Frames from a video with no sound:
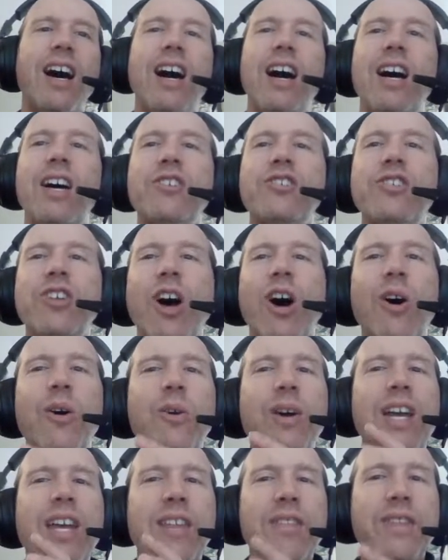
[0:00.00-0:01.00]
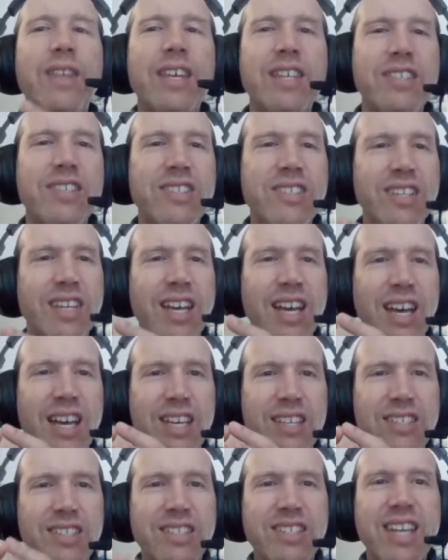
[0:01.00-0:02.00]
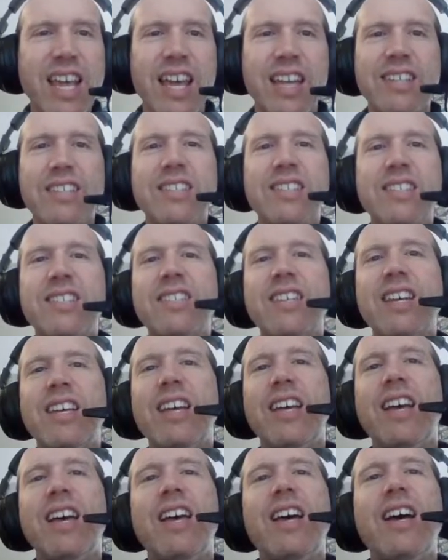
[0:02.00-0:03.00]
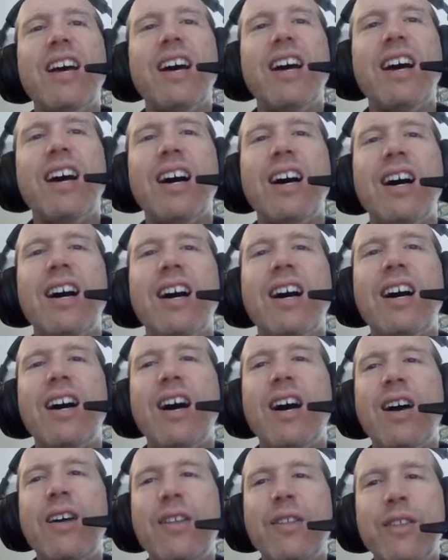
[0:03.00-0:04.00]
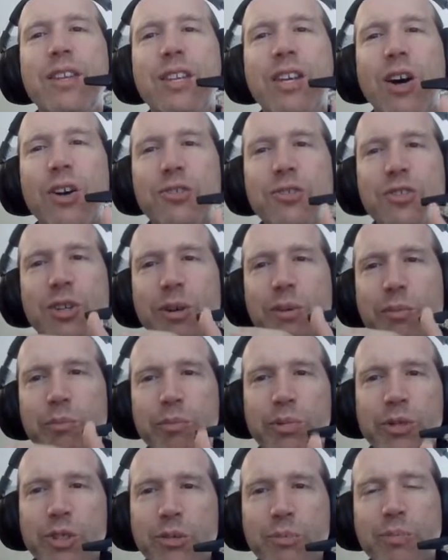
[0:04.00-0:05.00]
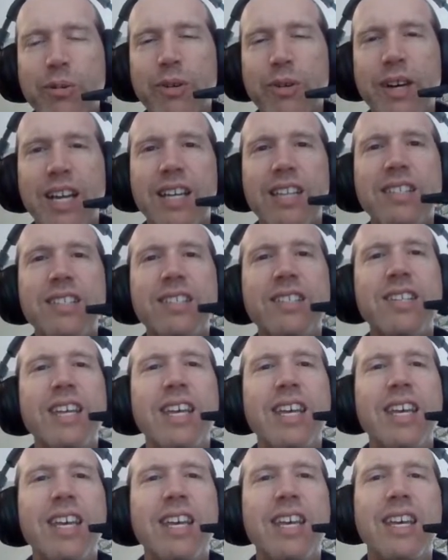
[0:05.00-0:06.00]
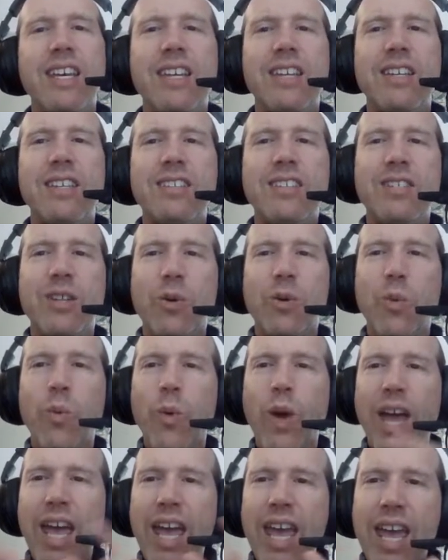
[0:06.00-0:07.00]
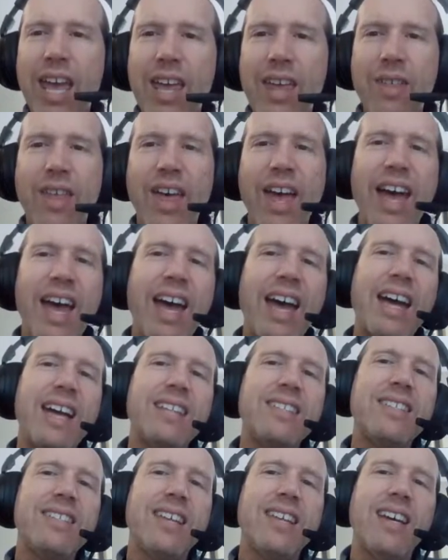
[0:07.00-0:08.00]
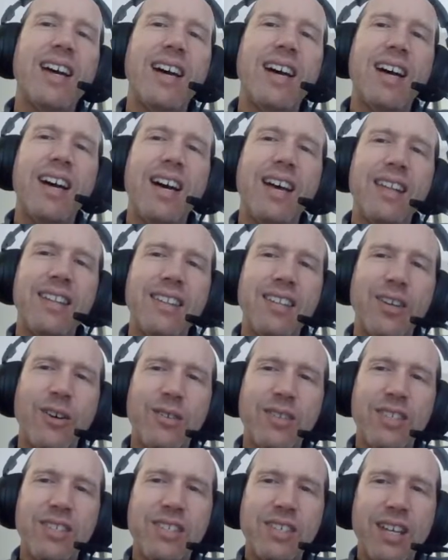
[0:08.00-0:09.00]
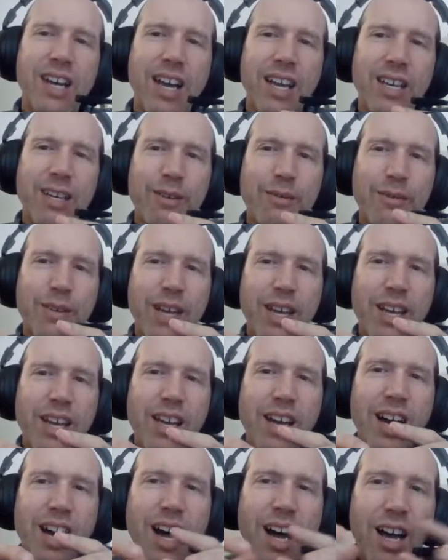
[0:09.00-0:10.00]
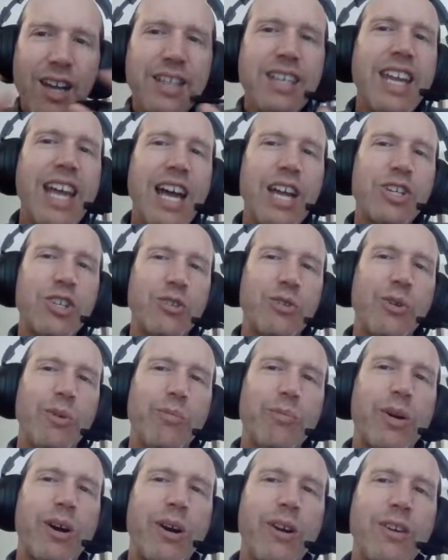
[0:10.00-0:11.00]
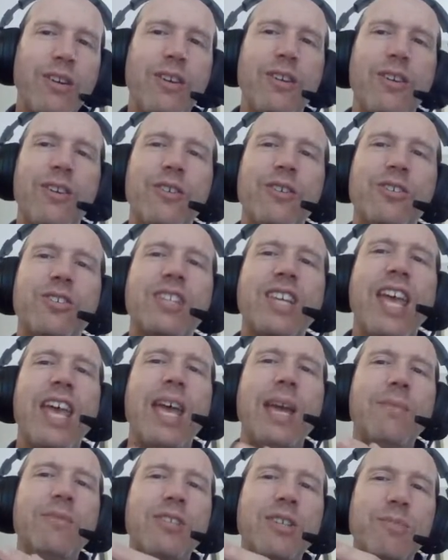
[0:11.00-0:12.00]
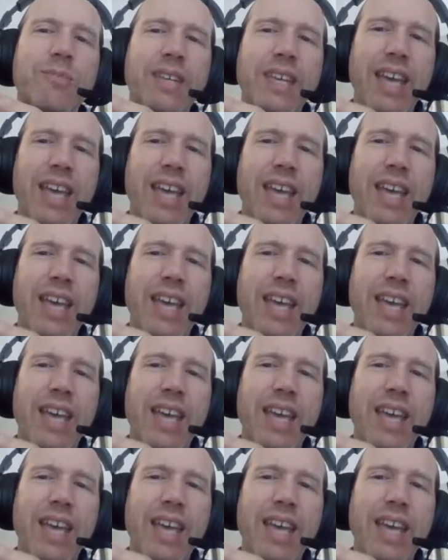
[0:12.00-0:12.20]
So in this sense, the Yalta Blueprint is the way that these kind of unnatural partners came to be